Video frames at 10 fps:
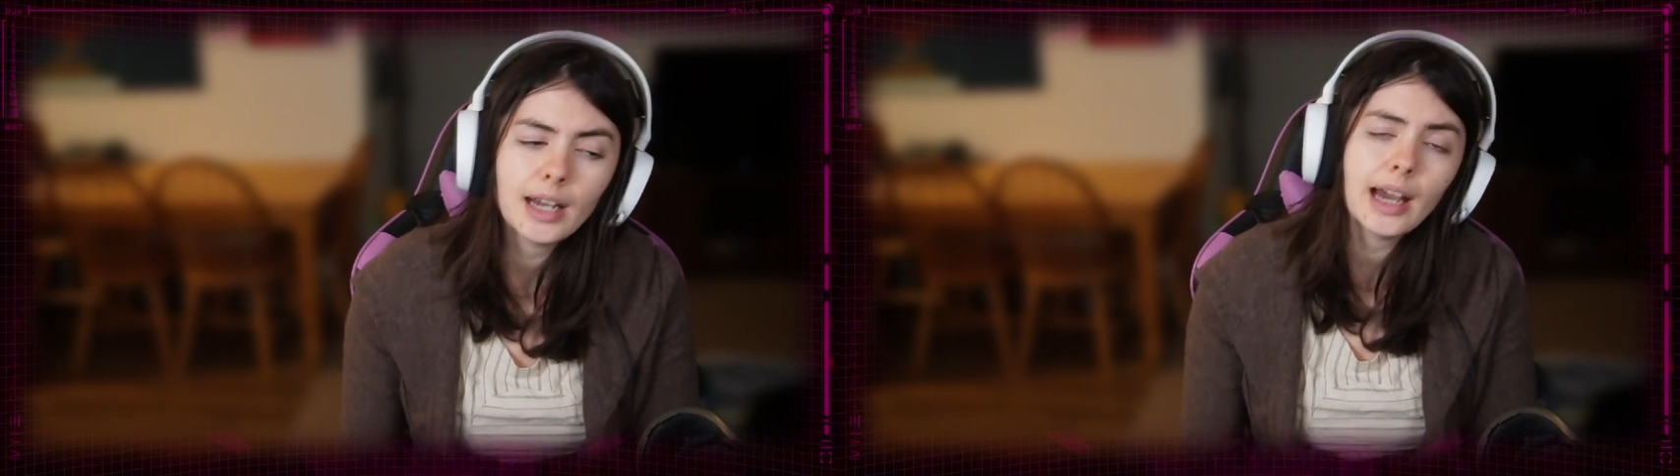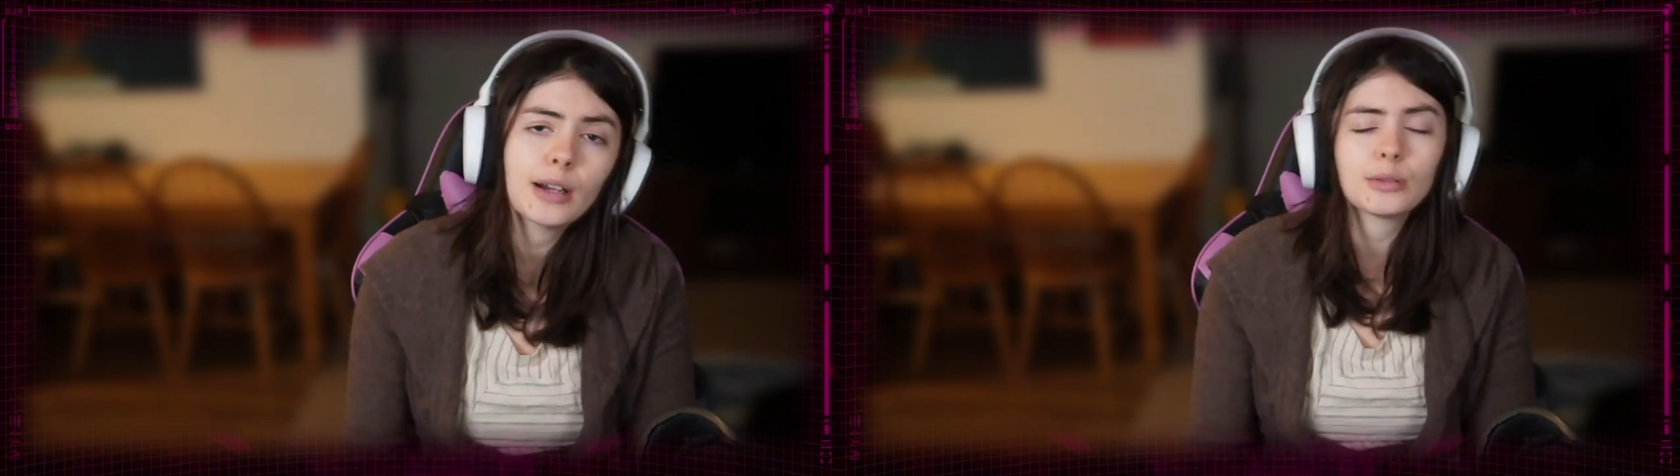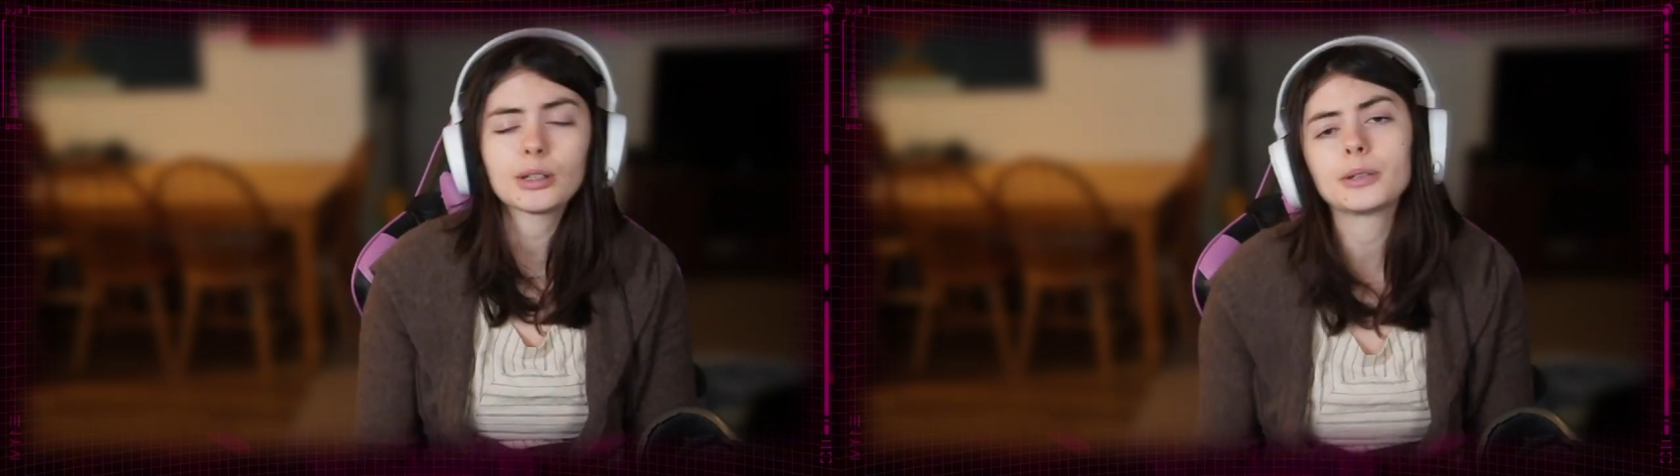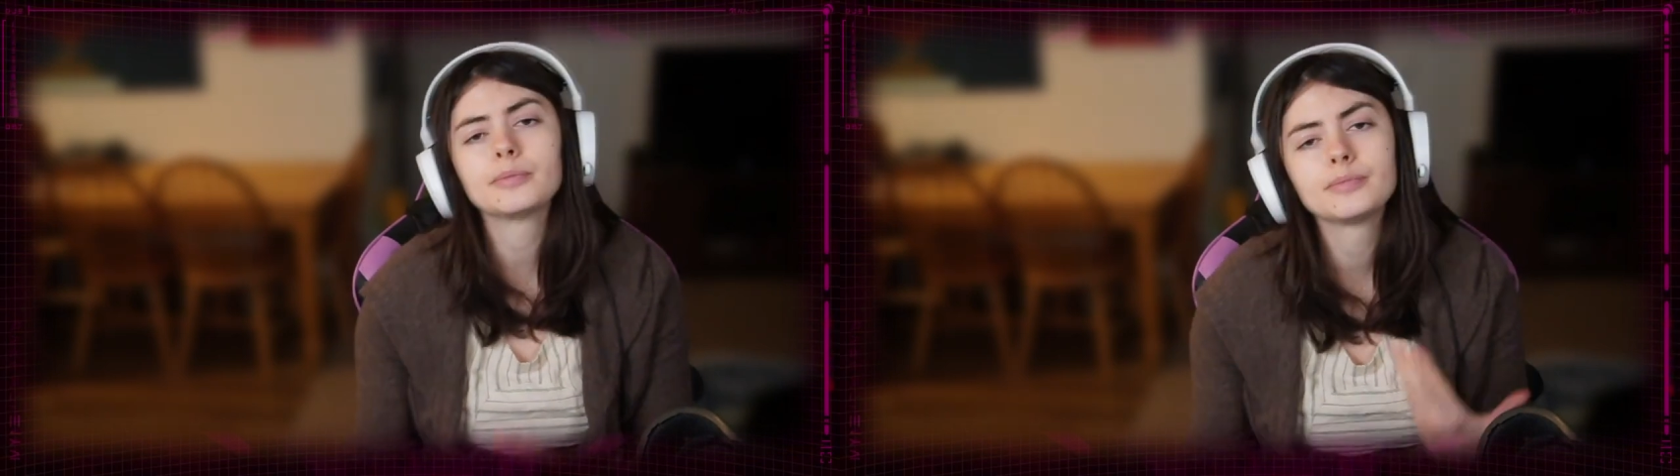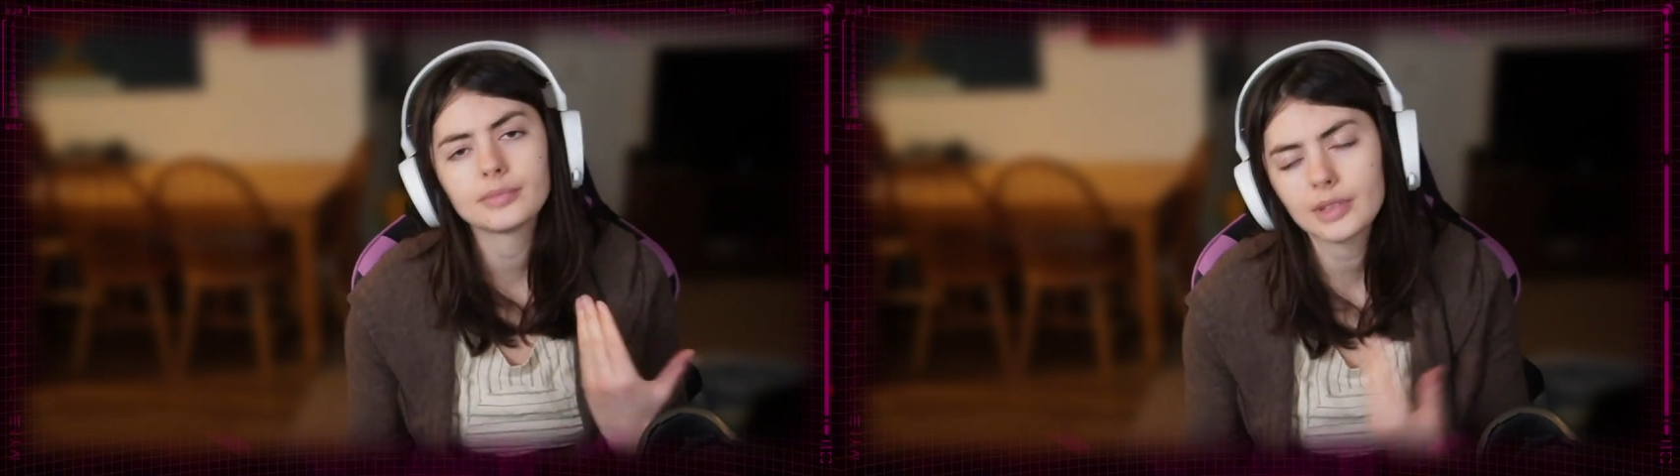I don't know.
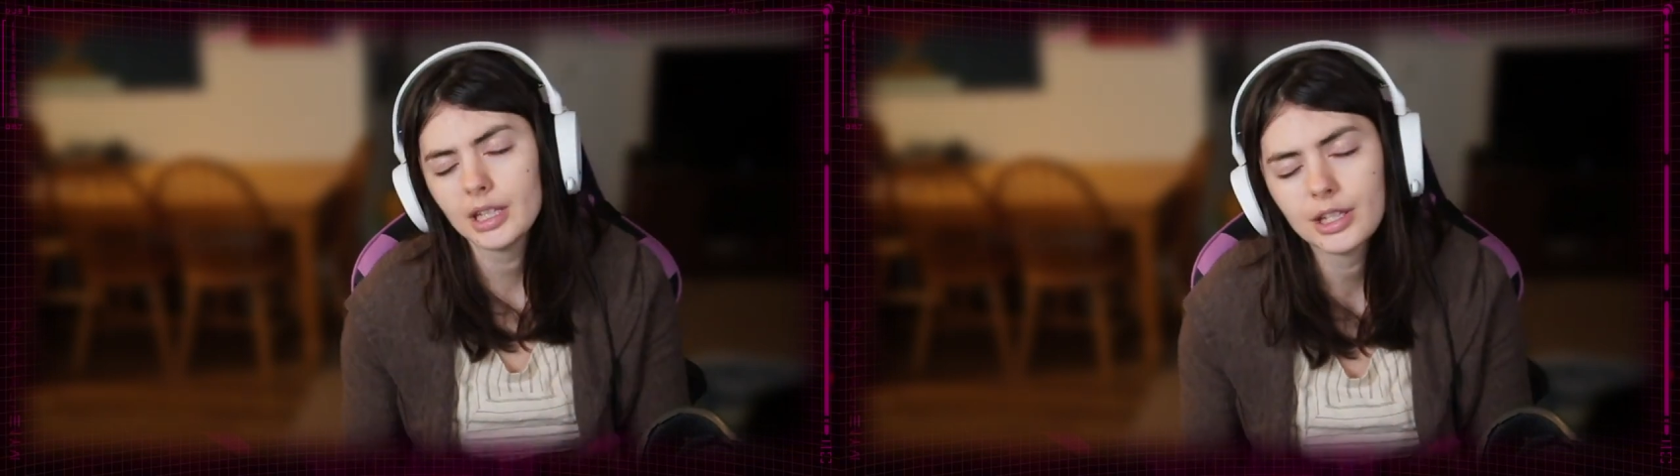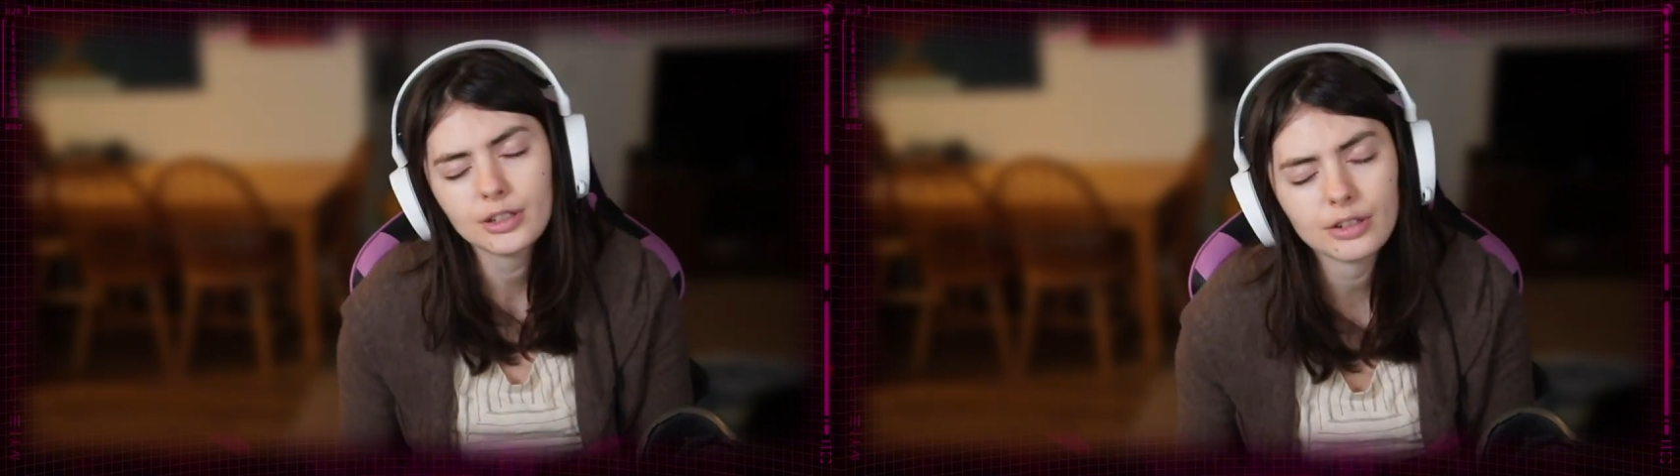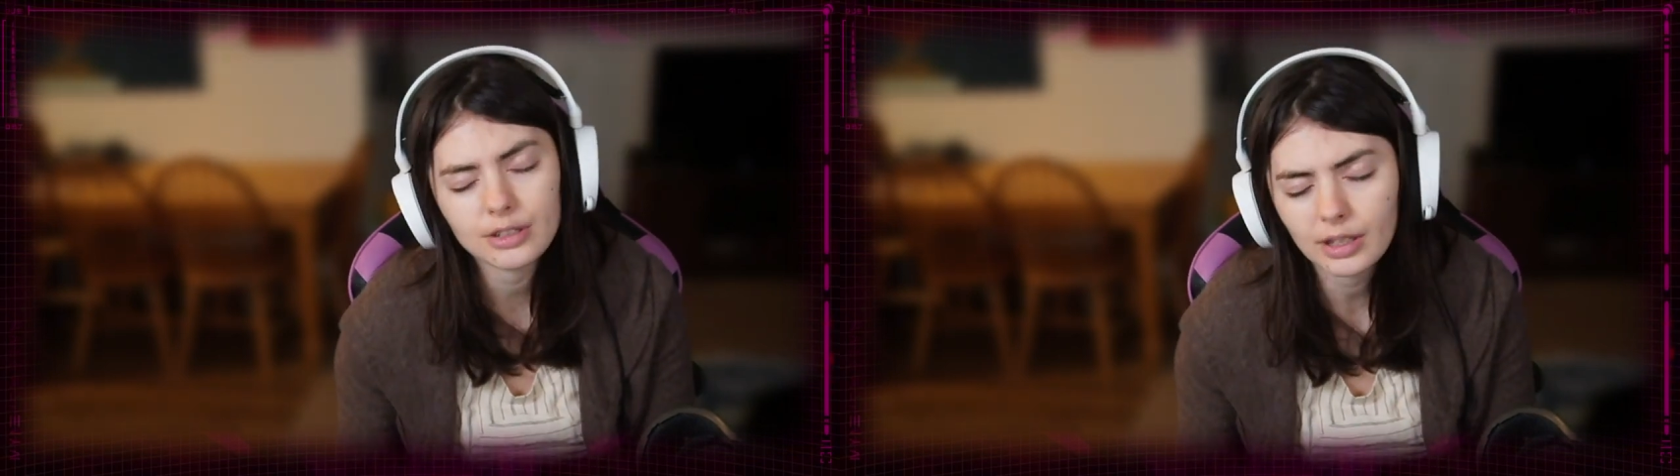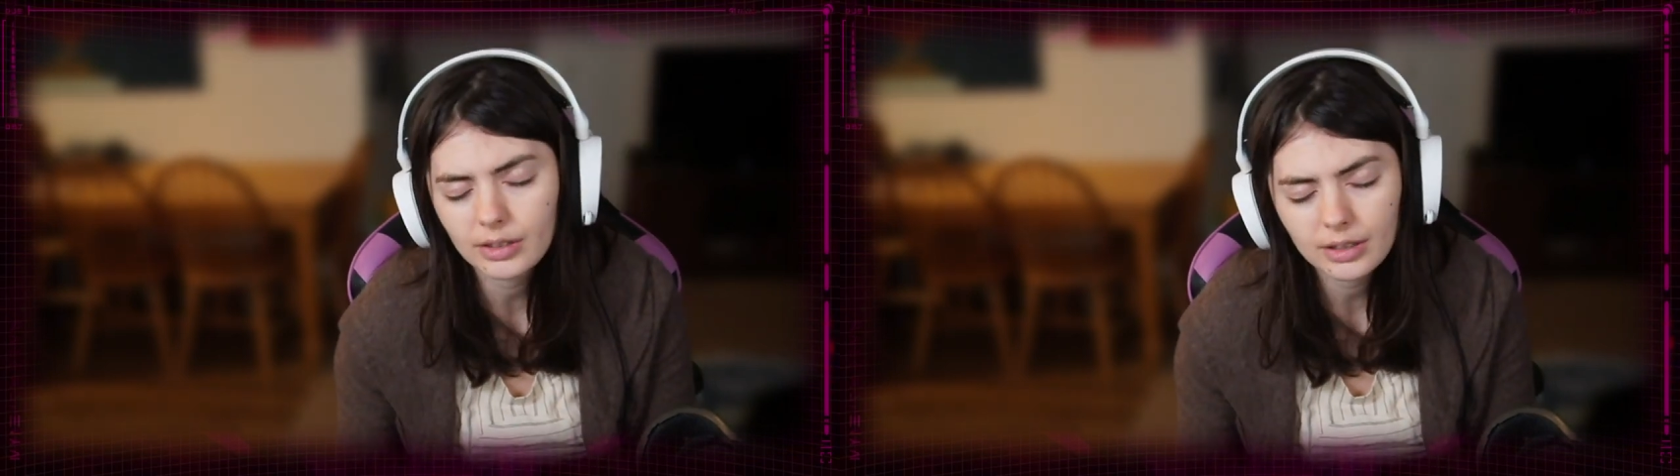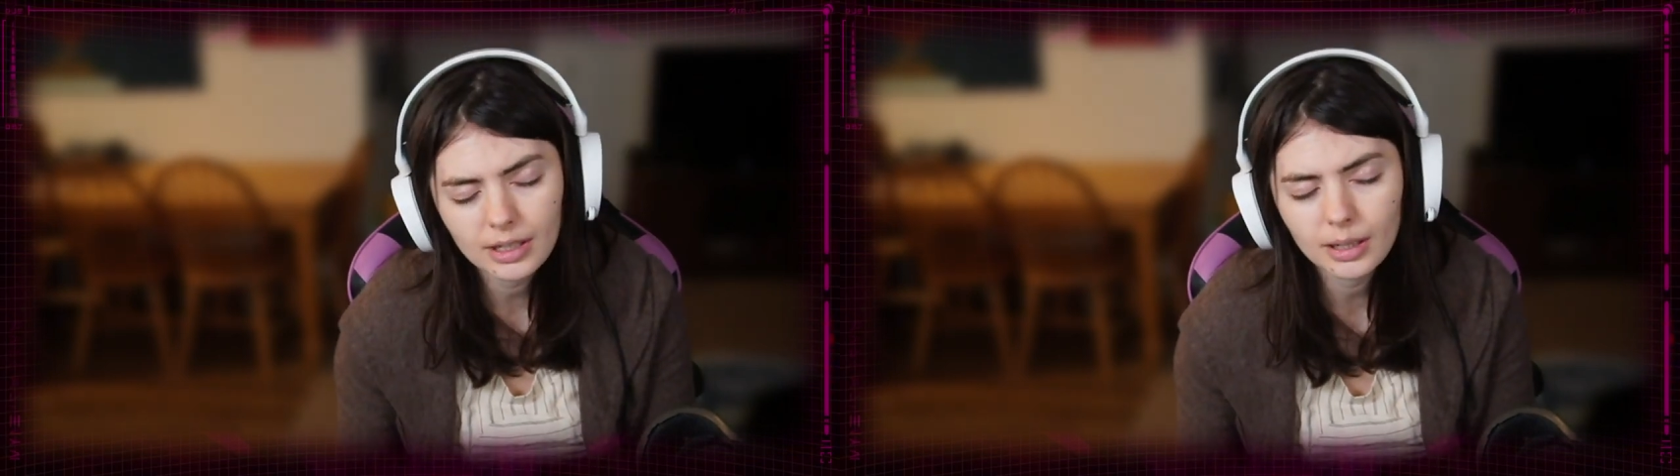Easier said
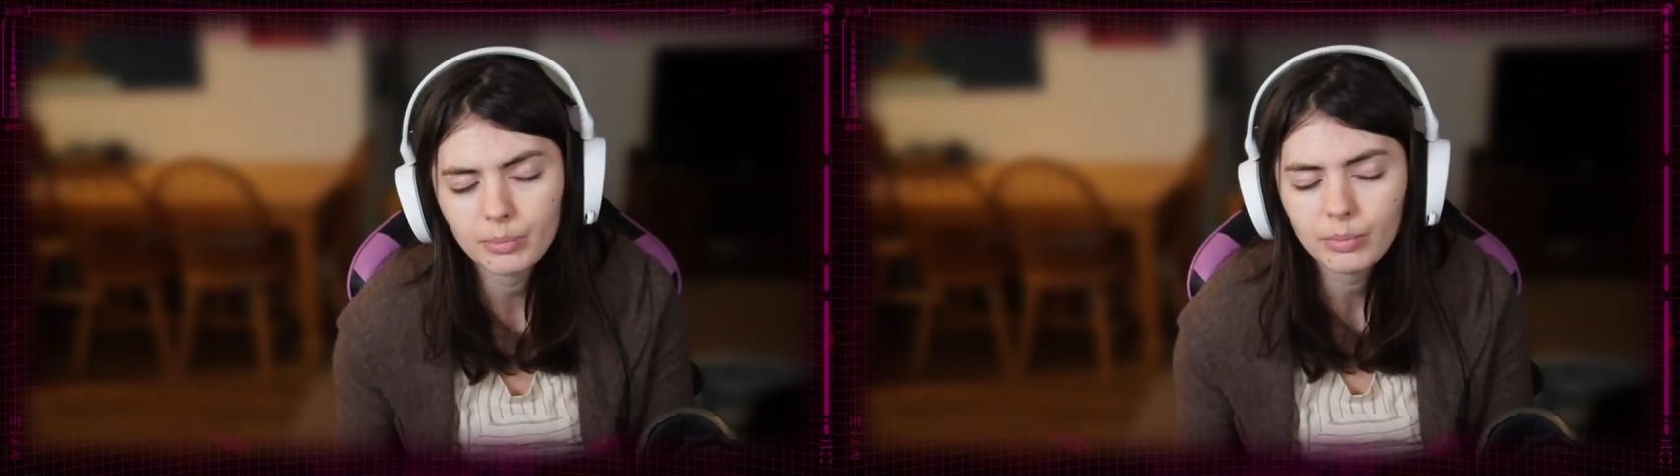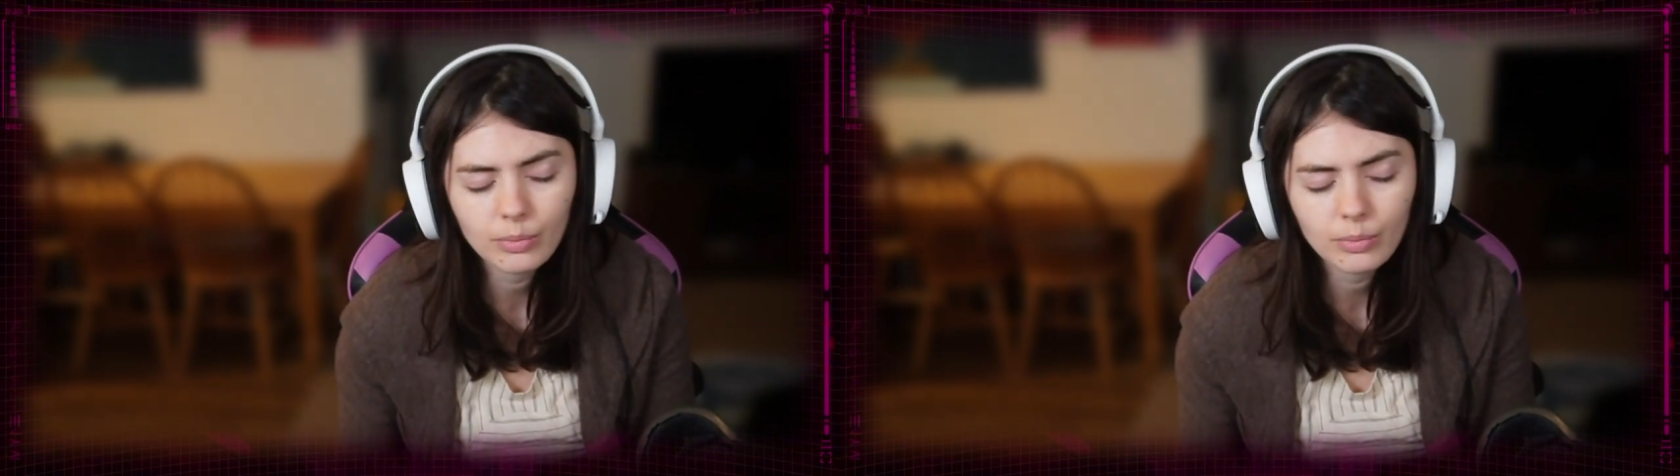than done.